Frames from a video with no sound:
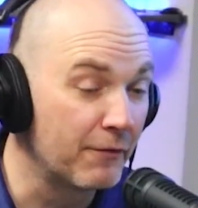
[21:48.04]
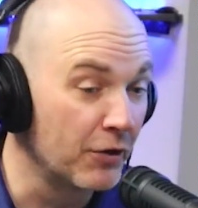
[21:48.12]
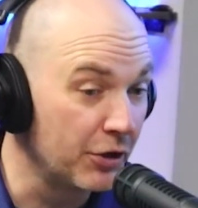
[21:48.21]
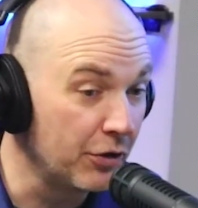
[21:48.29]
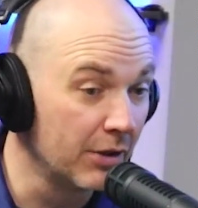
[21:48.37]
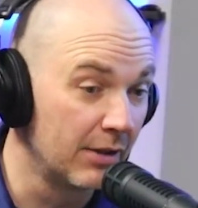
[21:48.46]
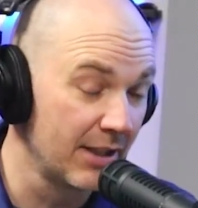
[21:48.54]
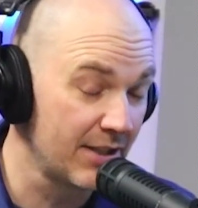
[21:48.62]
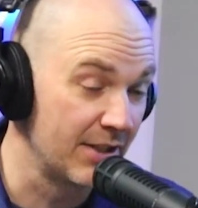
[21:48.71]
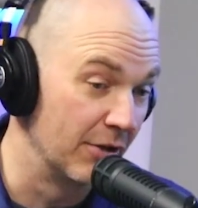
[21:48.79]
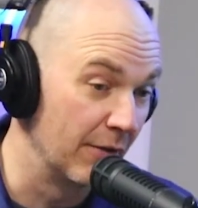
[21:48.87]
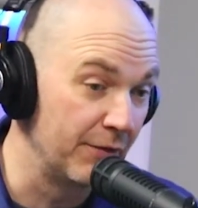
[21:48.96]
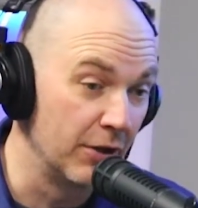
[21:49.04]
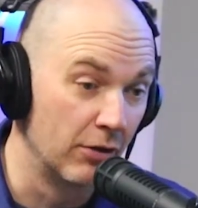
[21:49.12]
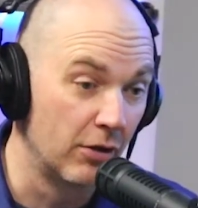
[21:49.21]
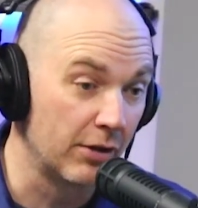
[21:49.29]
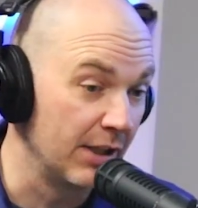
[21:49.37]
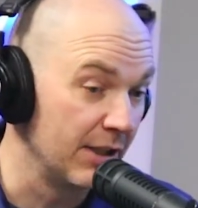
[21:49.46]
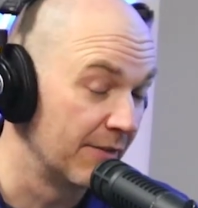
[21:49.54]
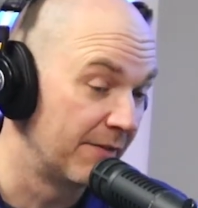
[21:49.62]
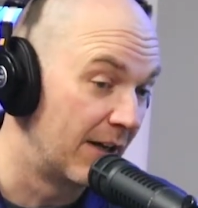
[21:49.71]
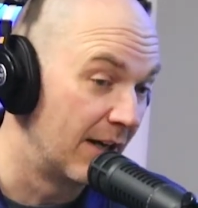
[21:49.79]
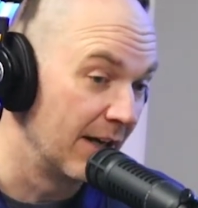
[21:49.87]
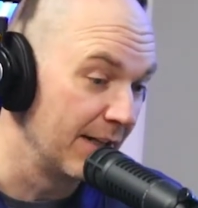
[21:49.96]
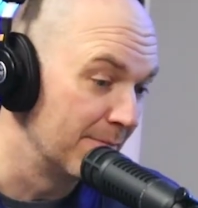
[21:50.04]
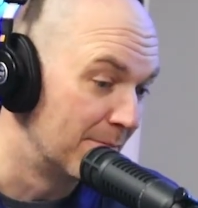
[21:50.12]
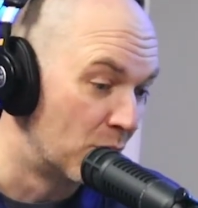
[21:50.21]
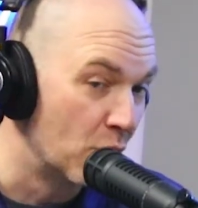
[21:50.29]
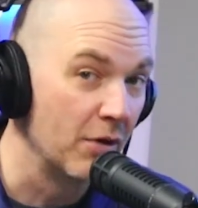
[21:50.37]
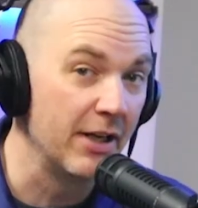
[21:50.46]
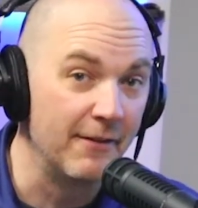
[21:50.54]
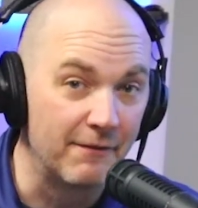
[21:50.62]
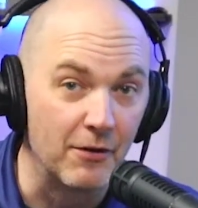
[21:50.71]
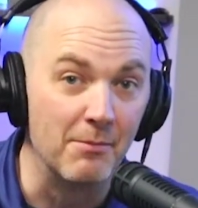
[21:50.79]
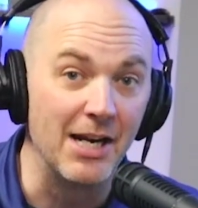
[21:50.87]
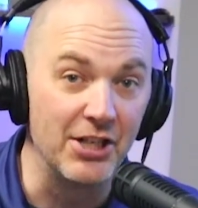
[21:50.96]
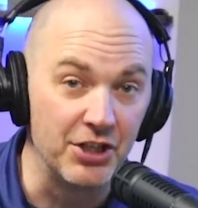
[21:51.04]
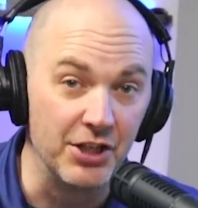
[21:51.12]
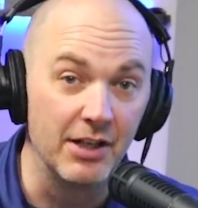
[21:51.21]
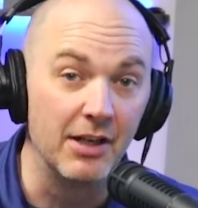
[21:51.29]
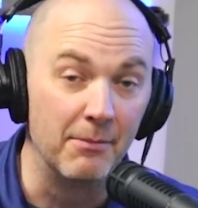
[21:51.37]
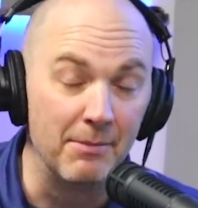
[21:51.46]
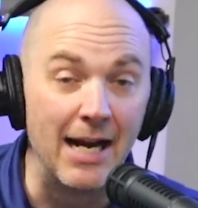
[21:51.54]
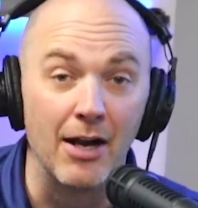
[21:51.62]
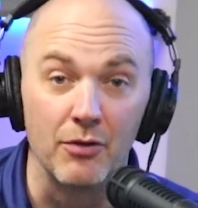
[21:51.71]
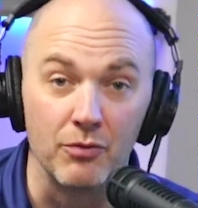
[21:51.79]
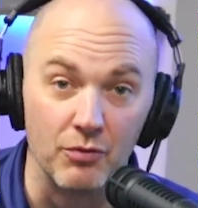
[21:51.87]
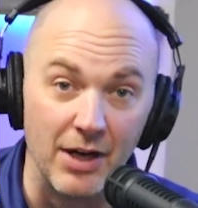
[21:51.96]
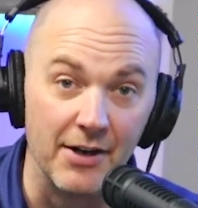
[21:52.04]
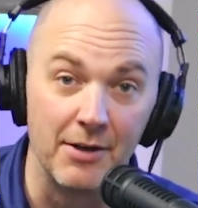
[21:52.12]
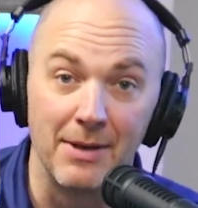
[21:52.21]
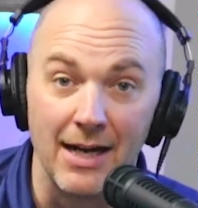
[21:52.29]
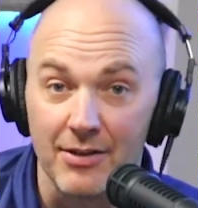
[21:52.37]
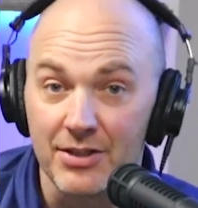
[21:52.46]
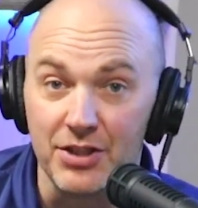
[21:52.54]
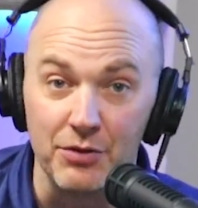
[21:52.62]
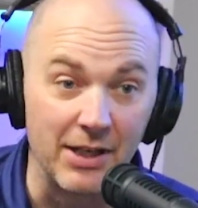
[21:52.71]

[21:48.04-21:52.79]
for you, the listener, if you're looking to find more information about roundabouts,